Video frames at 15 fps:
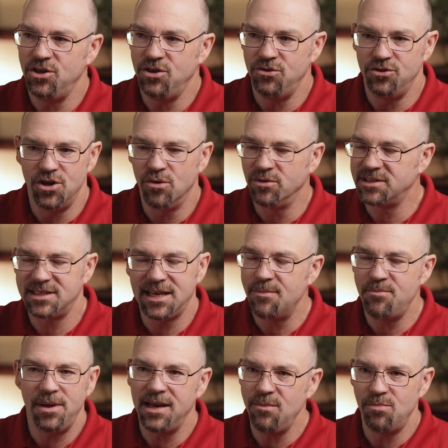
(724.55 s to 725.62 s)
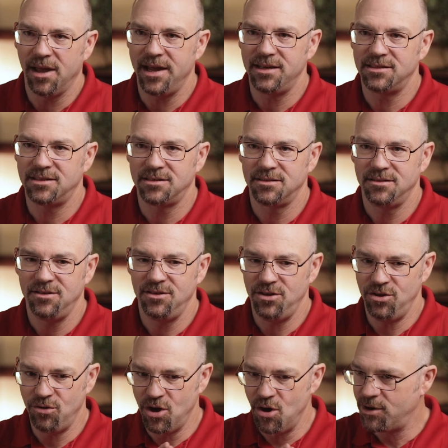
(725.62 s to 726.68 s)
You don't skip any place.
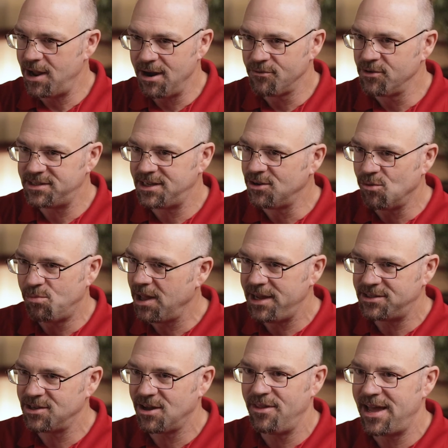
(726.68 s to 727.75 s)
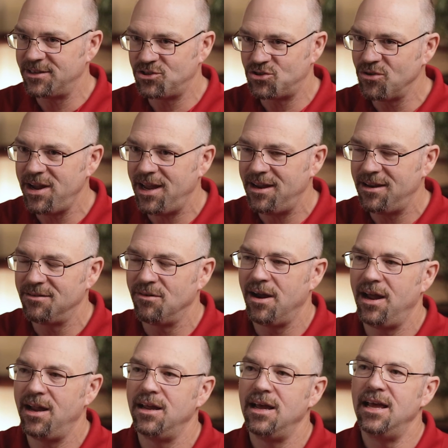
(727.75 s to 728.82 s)
You go to every single place on that street,
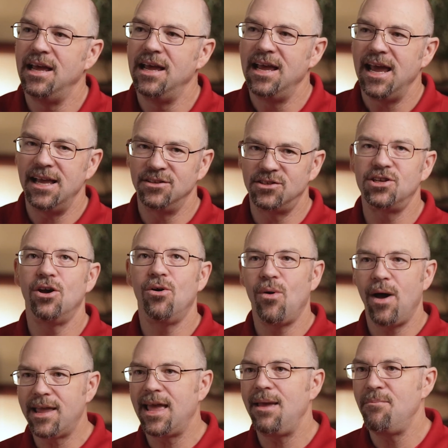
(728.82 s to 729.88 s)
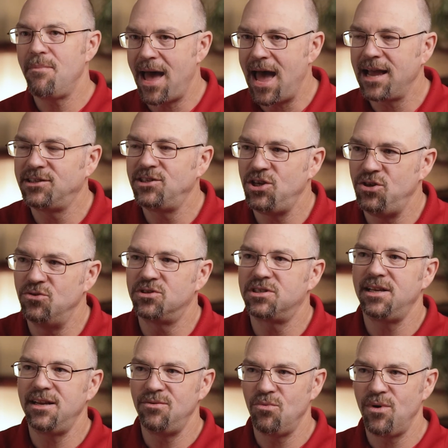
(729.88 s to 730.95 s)
right? And so I came back to
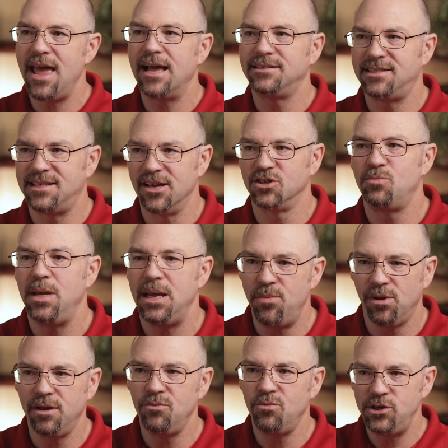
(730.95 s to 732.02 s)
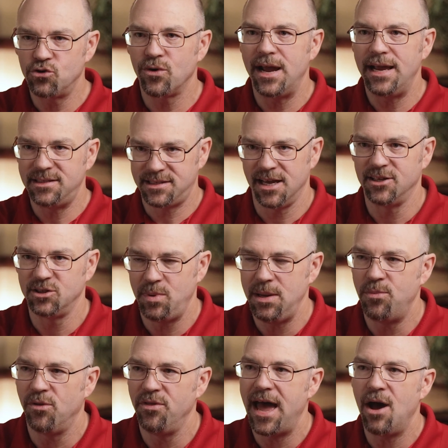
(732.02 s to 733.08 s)
Houston and we had salespeople and we trained
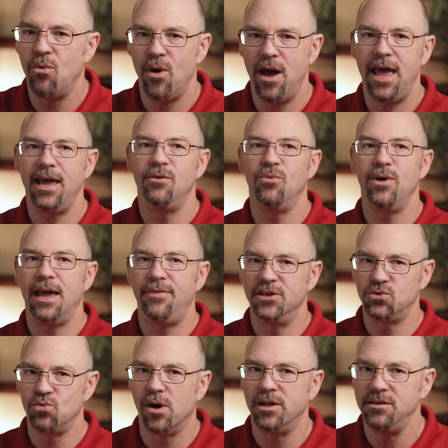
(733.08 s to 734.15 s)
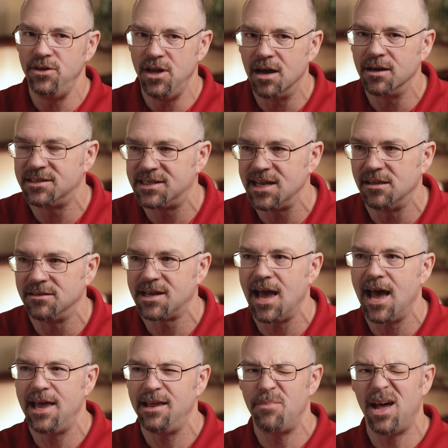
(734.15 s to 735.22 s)
salespeople that way. And we had this one young sales
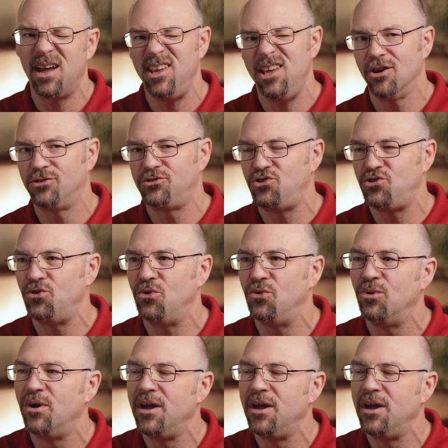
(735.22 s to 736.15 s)
guy about year 2.